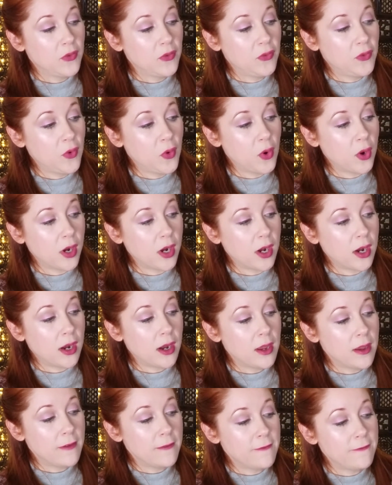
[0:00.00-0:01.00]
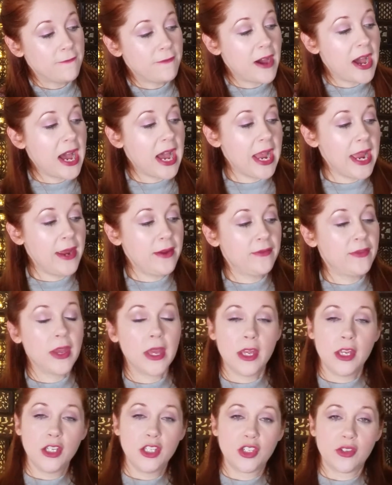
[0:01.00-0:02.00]
4, 5
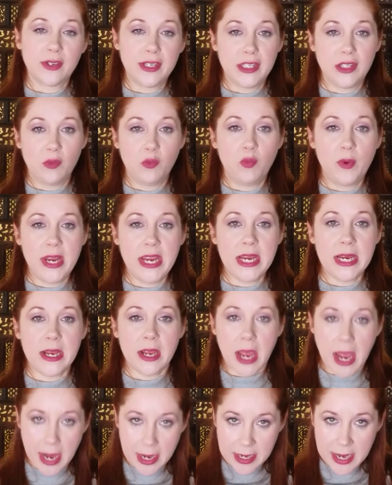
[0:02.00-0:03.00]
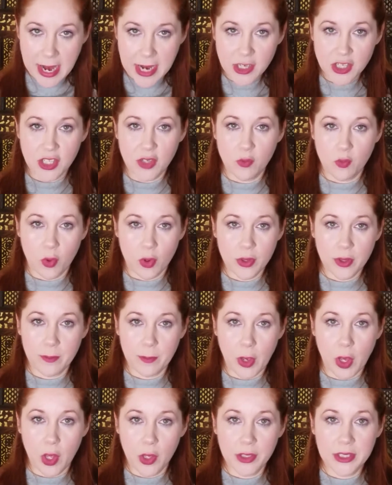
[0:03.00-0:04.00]
during the week, and actually wore
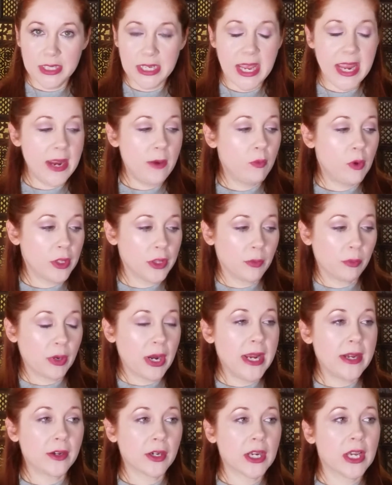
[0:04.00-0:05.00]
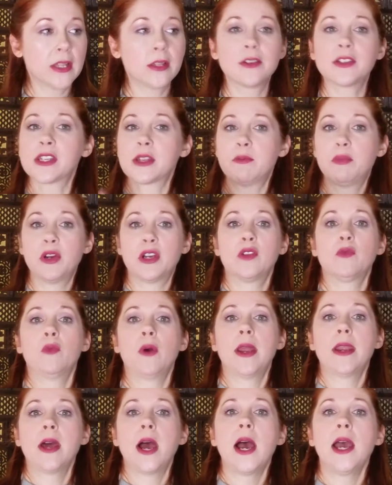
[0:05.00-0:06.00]
them all day, while the brighter colors I put in
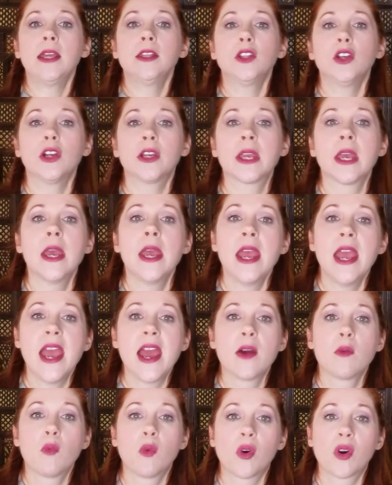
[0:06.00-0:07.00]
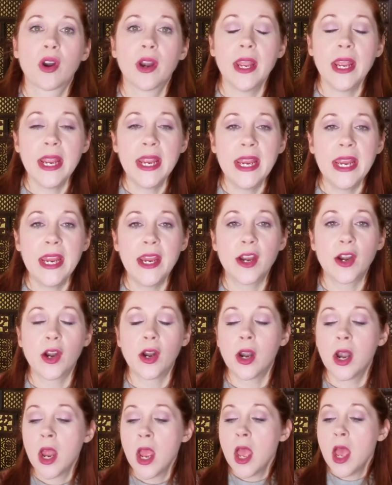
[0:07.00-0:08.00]
one eye look and wore it
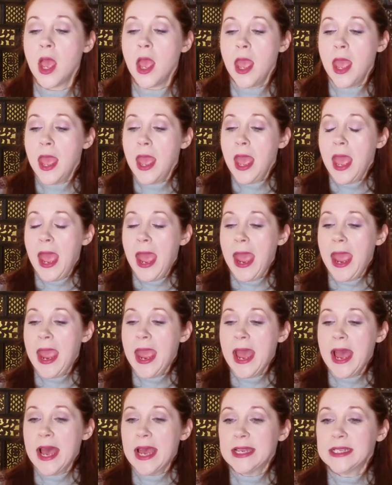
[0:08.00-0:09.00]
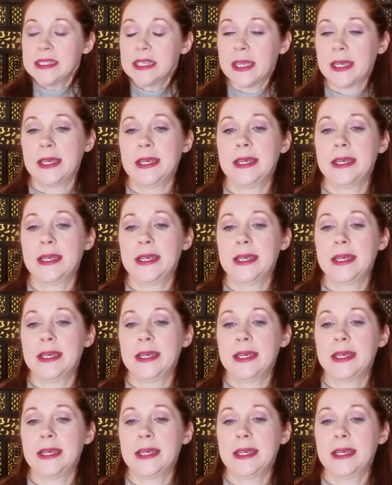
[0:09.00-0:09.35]
here. And